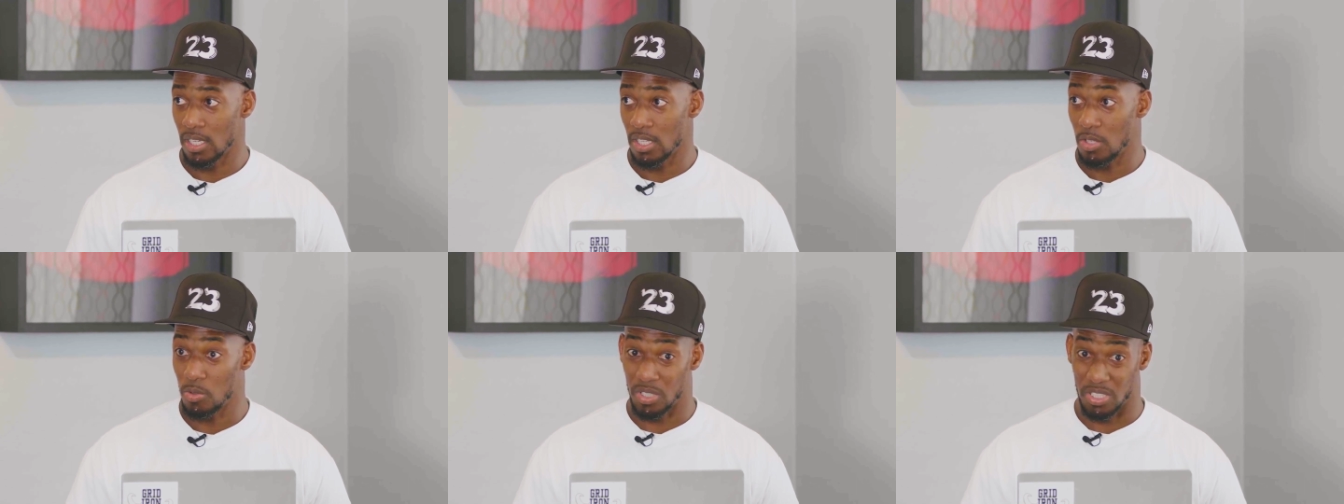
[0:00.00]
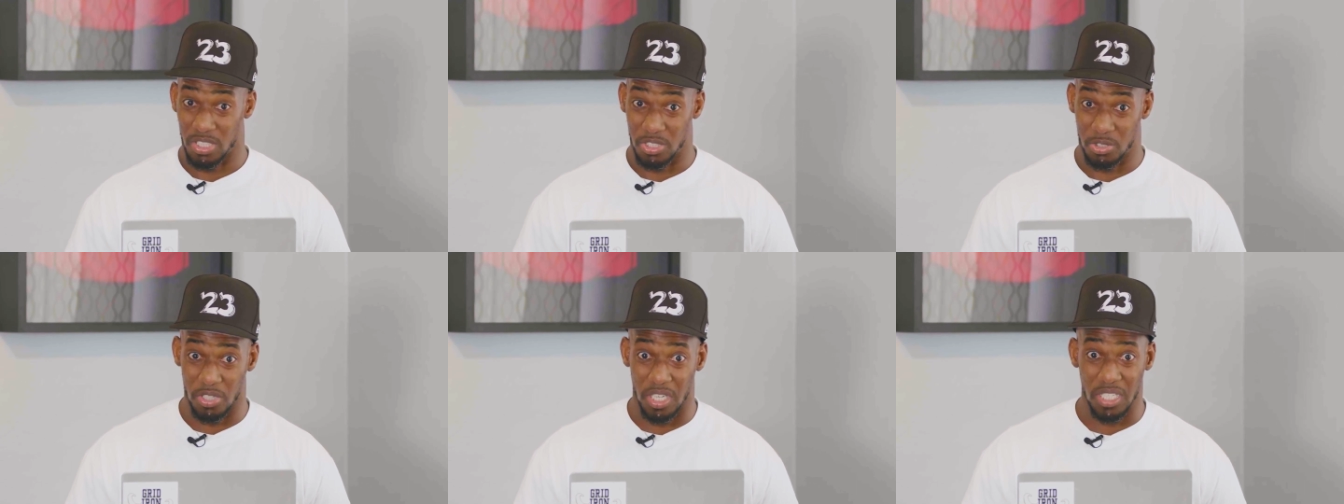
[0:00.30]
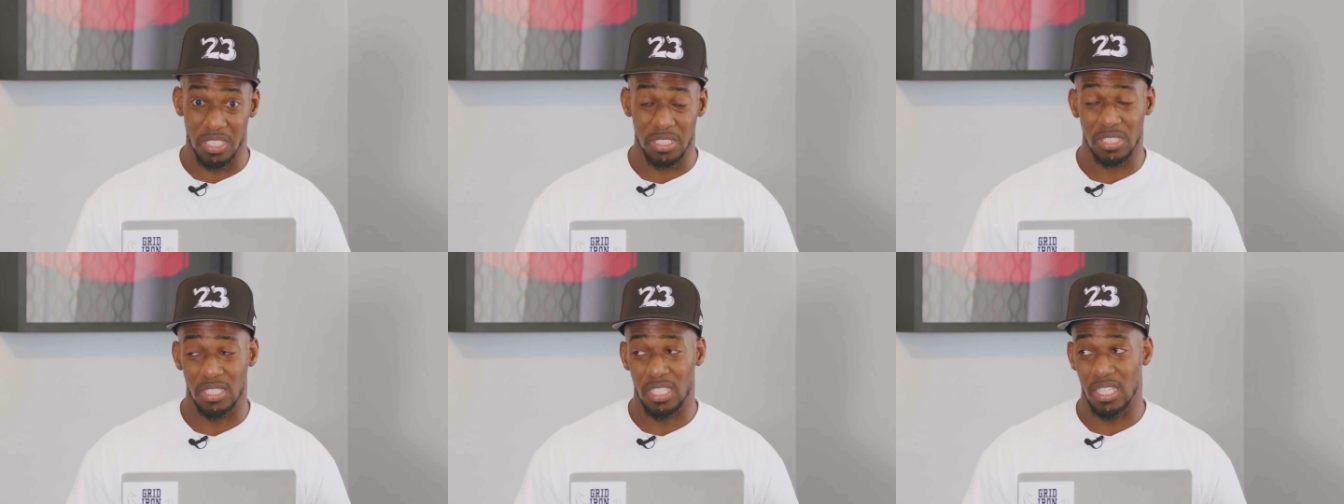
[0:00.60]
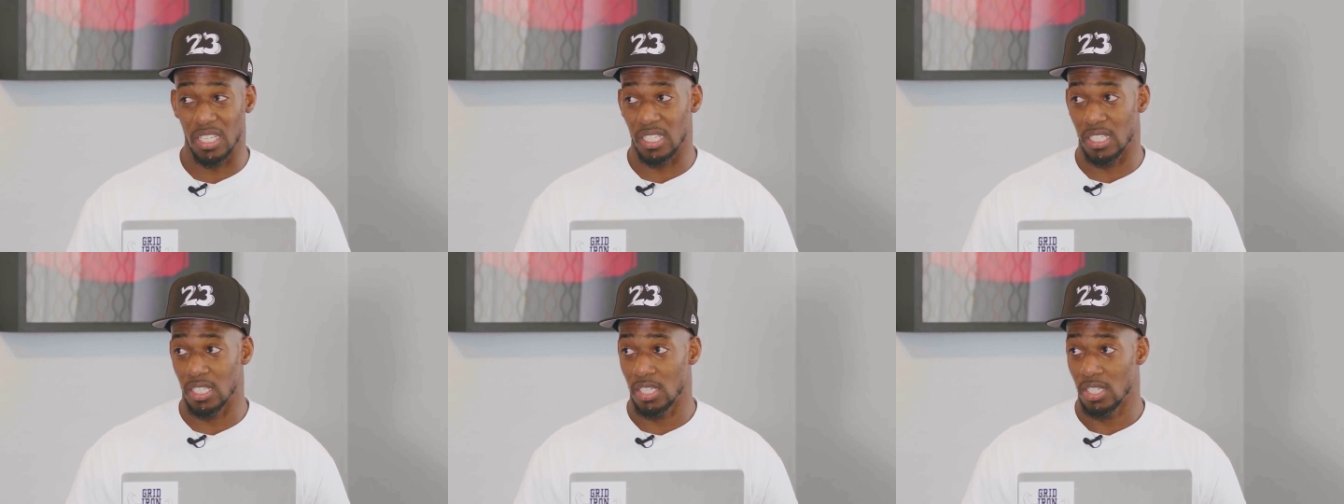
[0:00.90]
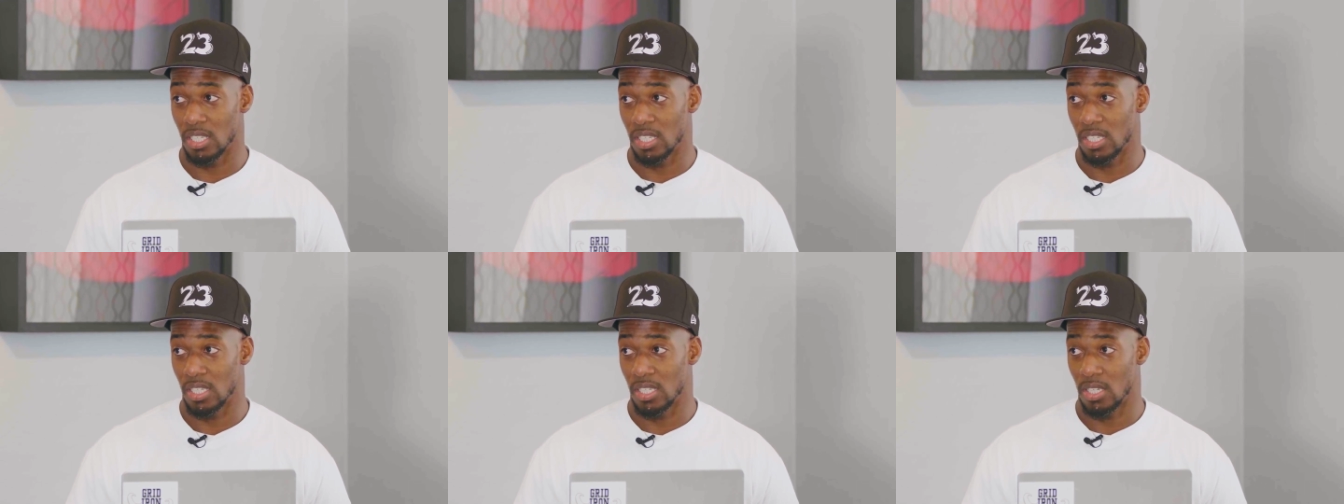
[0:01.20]
You want the truck stick?
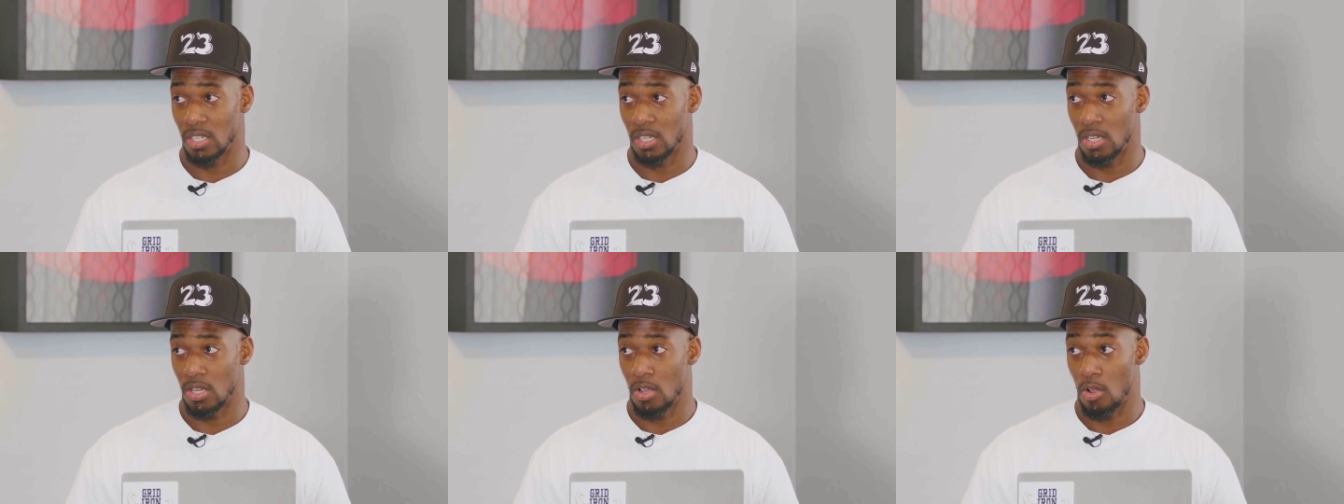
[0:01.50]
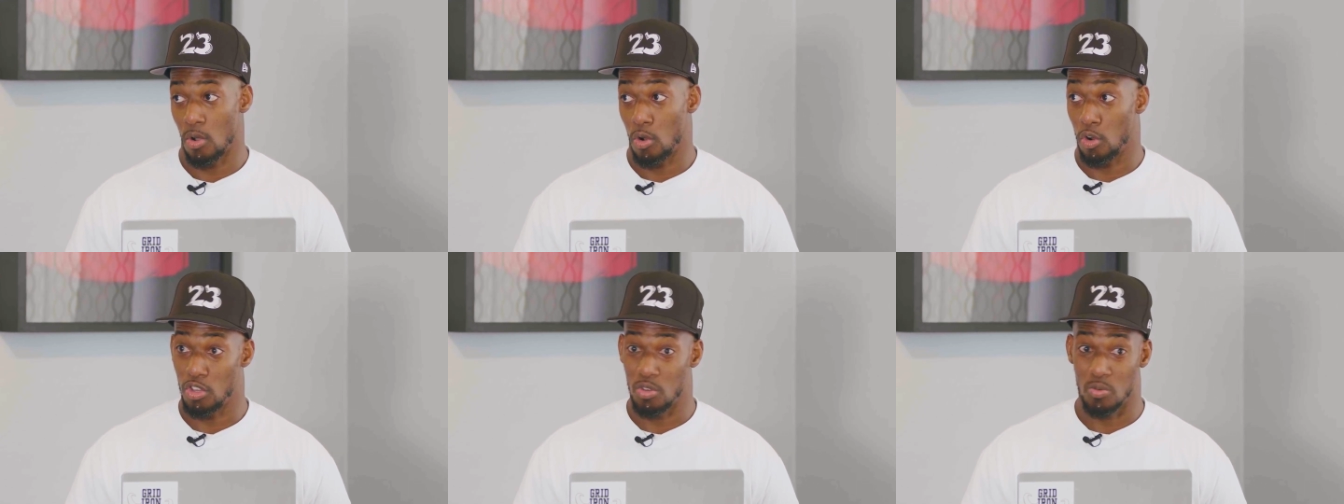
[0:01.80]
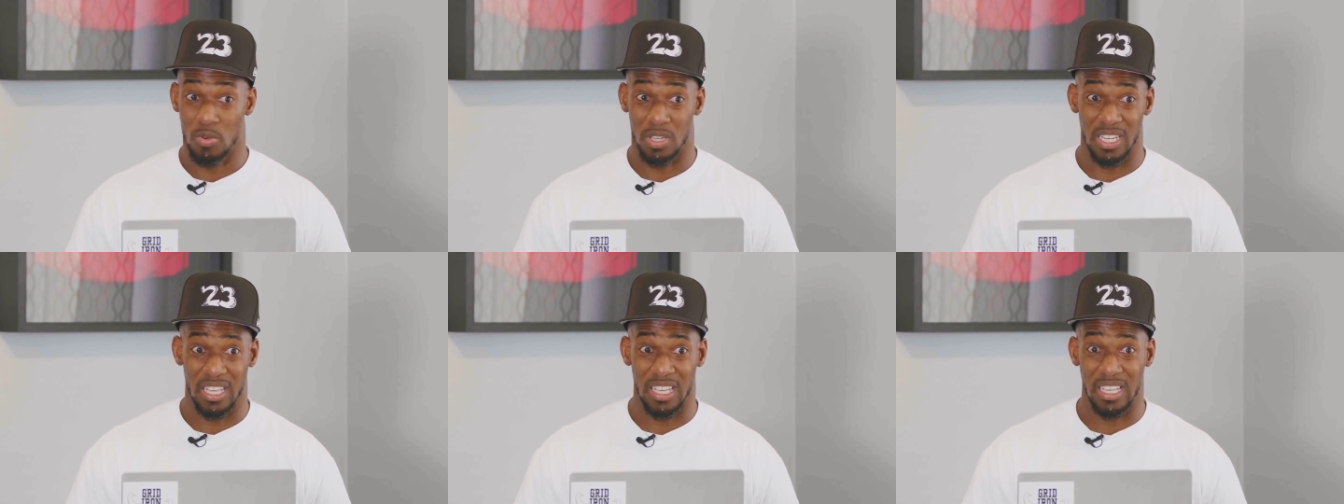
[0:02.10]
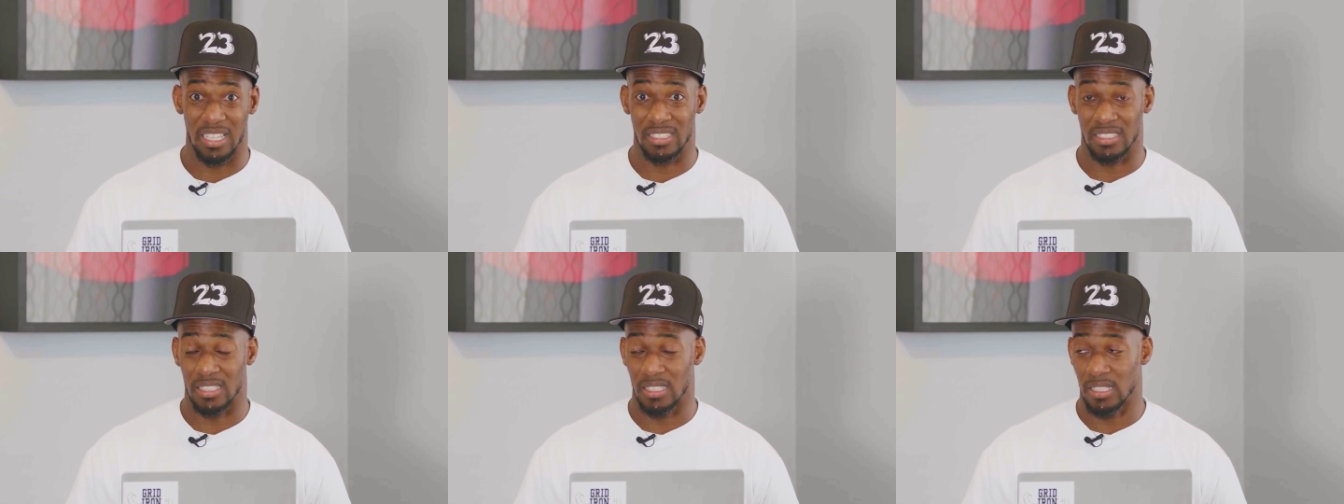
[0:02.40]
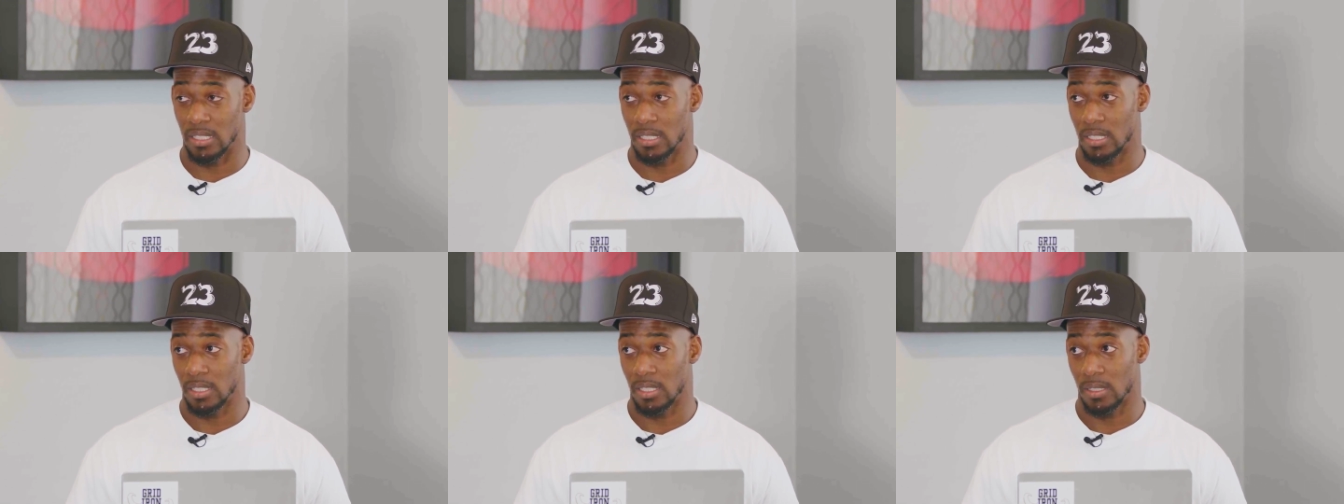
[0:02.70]
Or you want the hezzy?